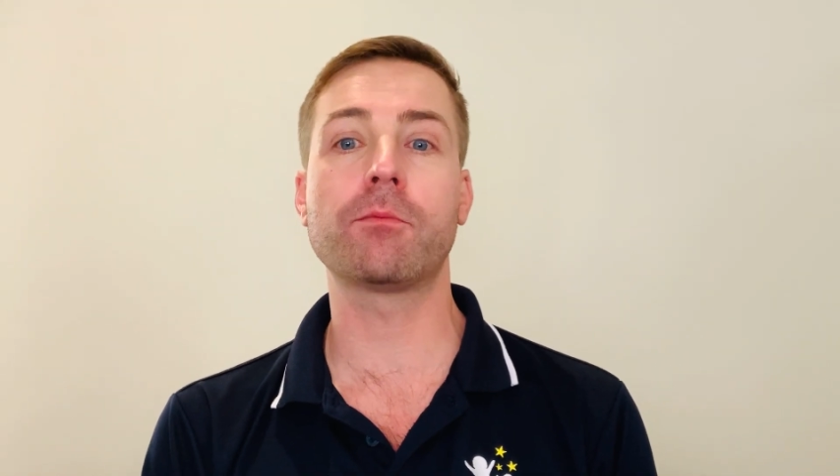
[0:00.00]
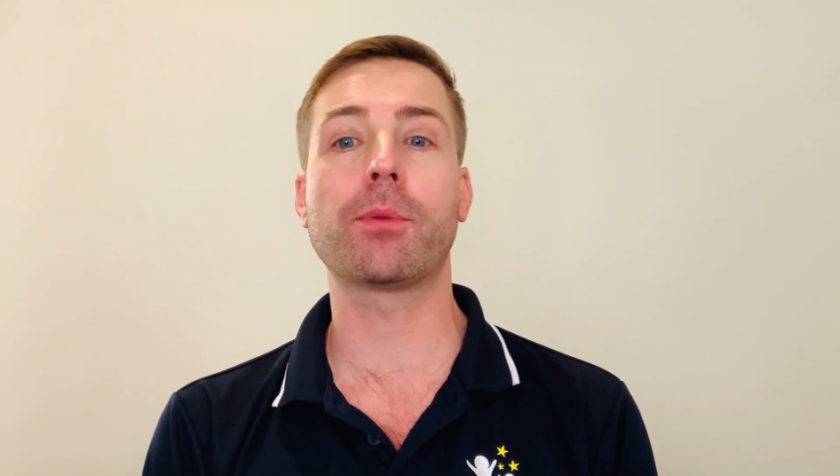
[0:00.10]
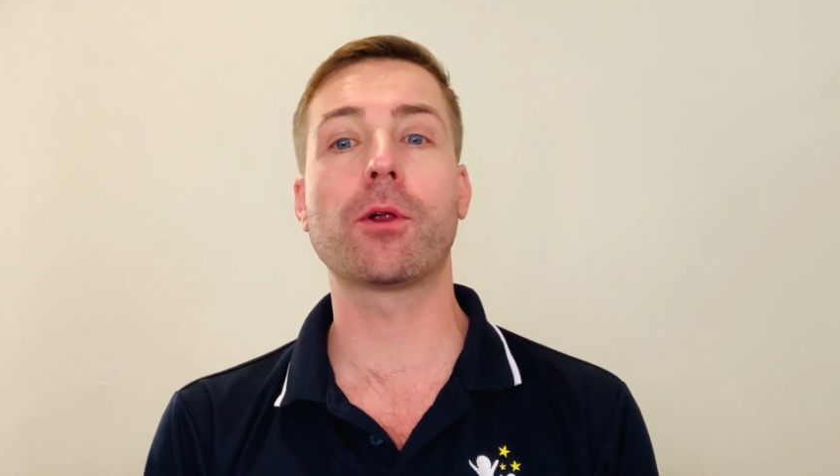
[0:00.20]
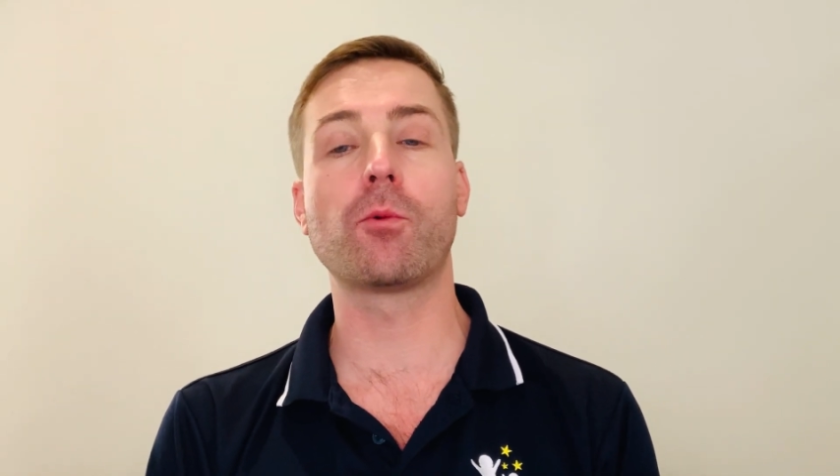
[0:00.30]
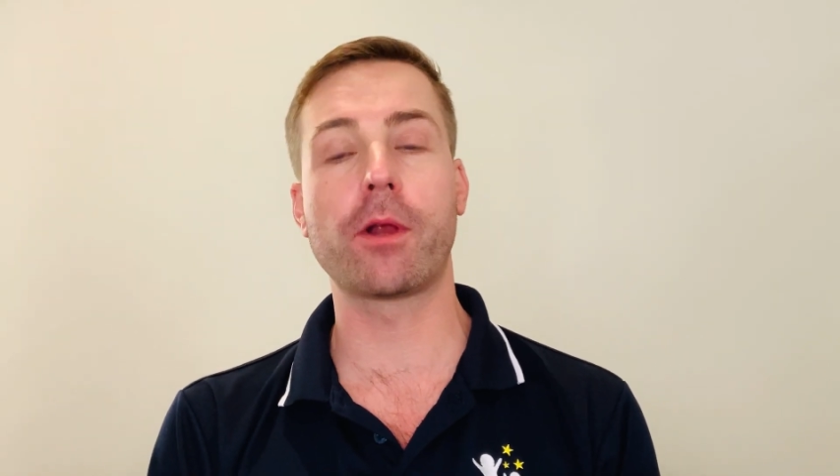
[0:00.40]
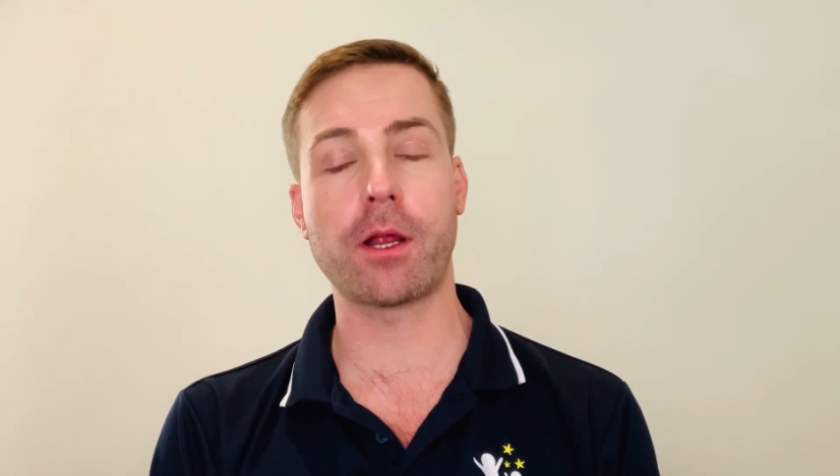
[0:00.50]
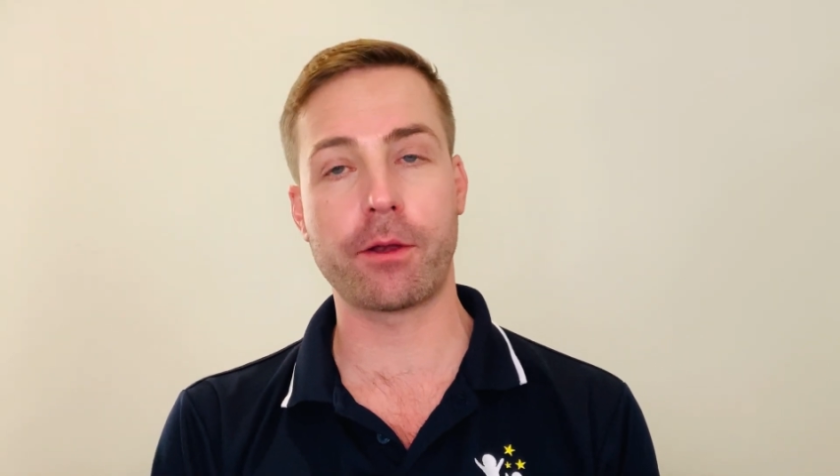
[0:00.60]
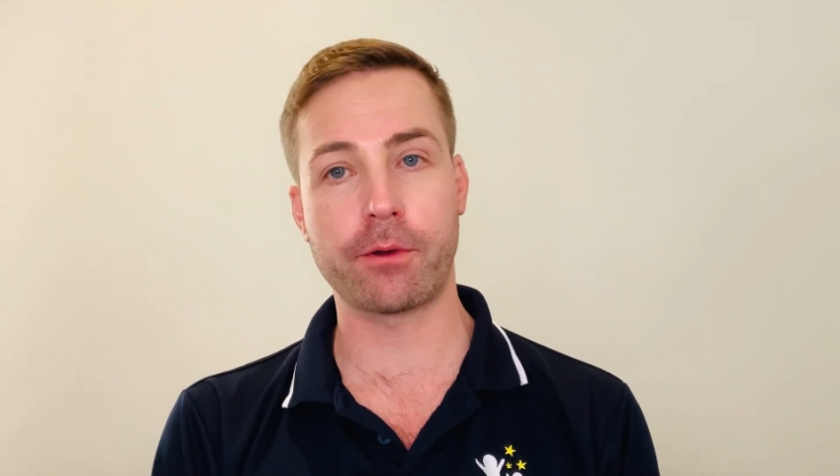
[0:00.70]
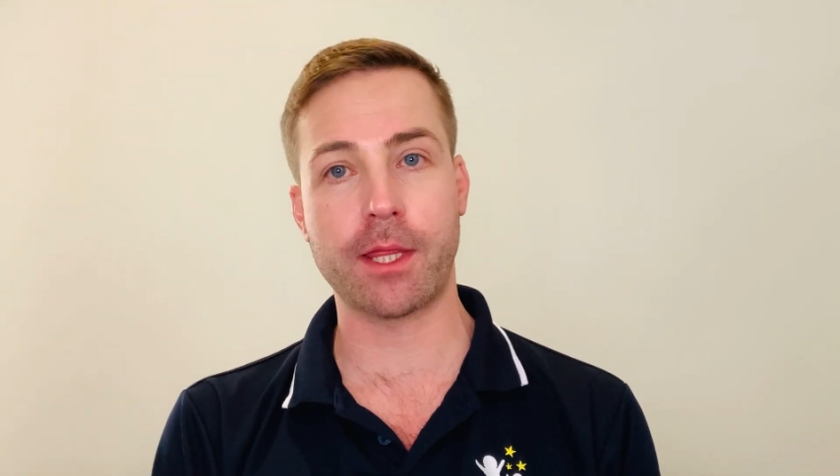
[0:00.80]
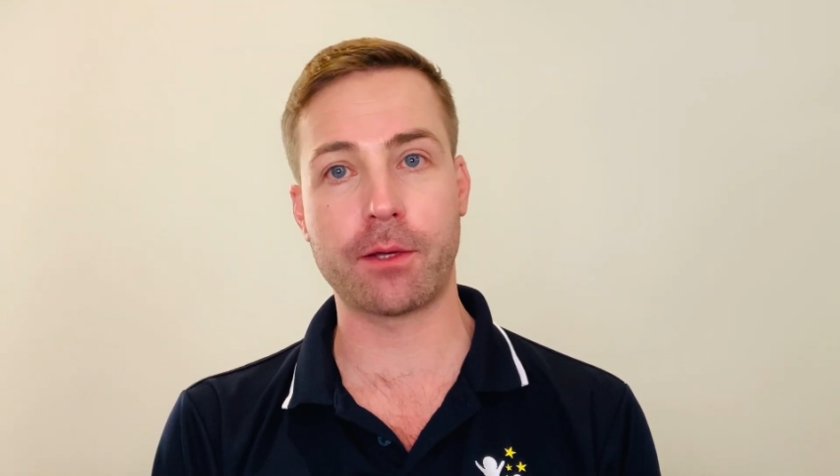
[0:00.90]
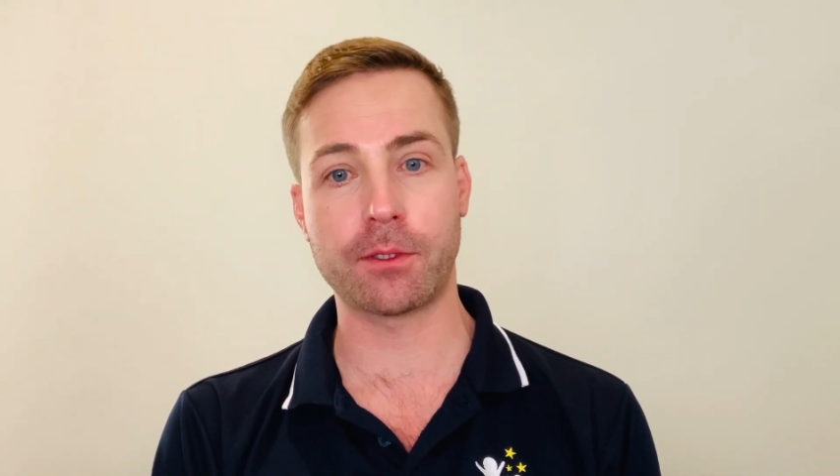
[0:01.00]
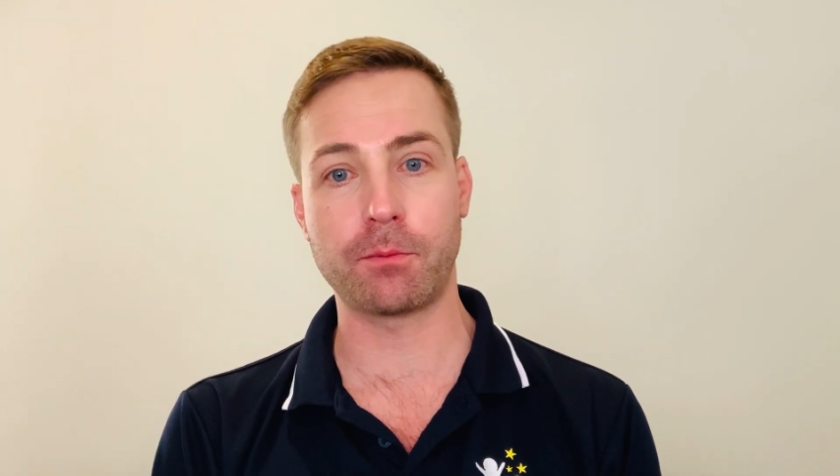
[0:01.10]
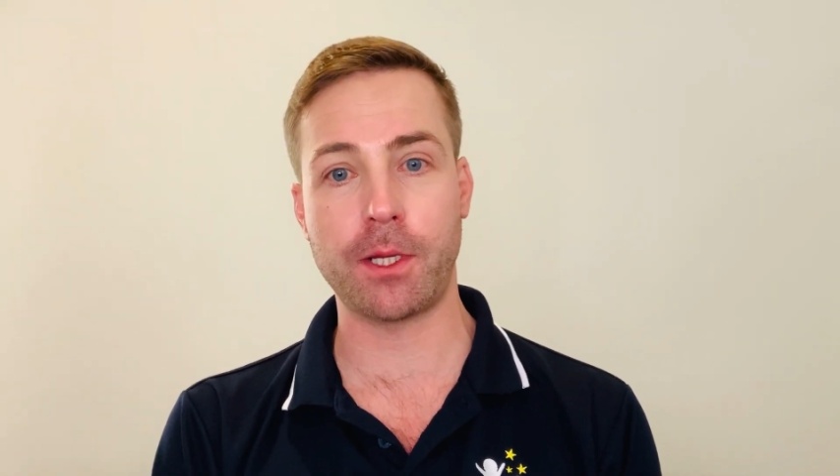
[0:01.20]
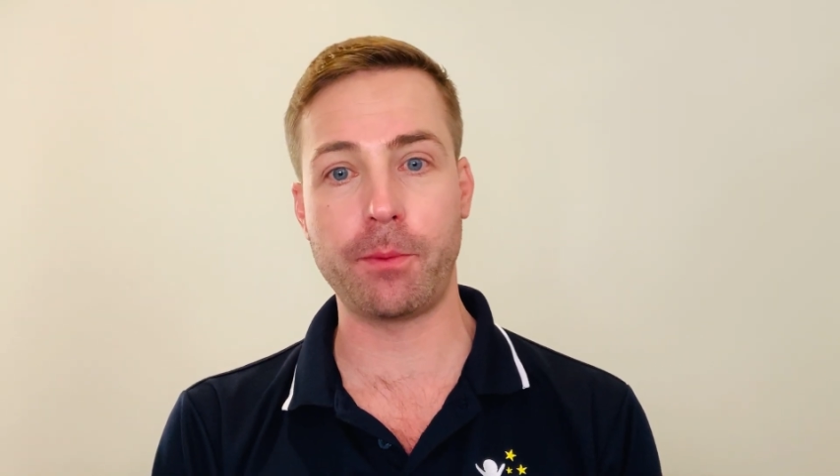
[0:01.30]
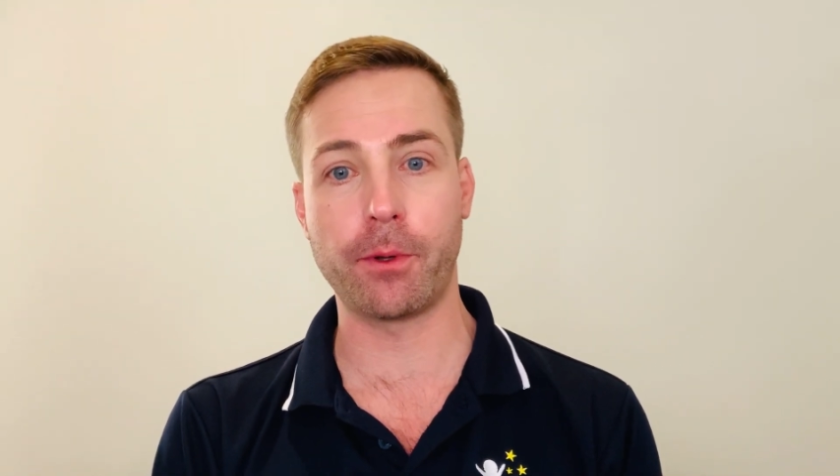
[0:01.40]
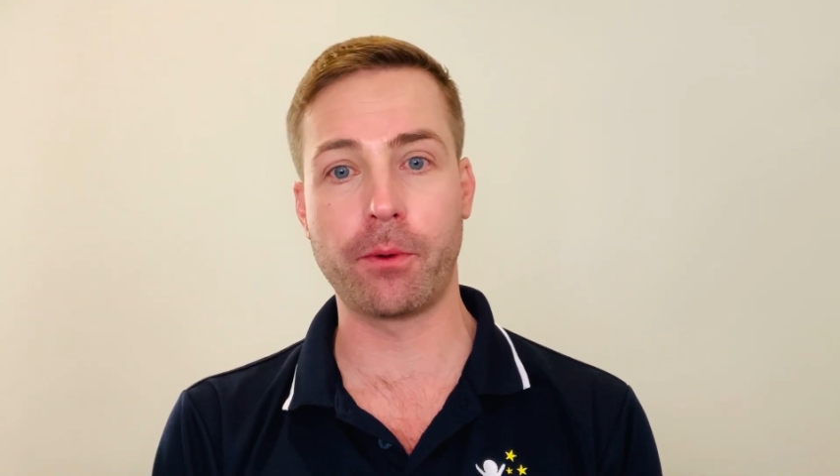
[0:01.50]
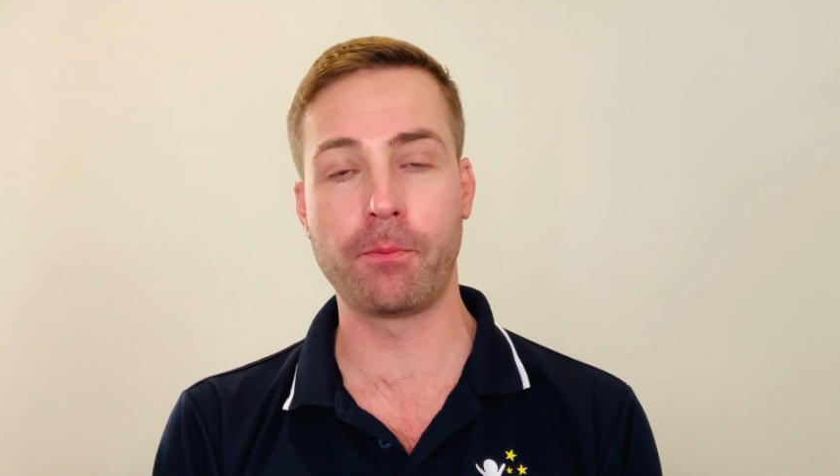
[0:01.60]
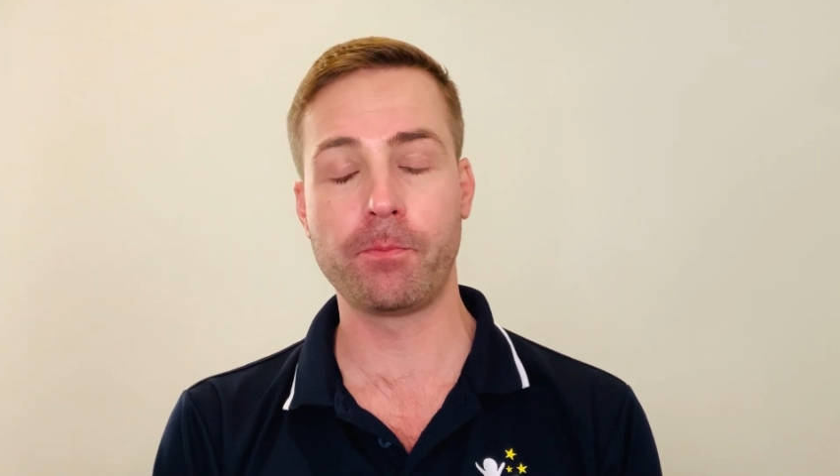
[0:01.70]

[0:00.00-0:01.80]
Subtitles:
per 100,000 people.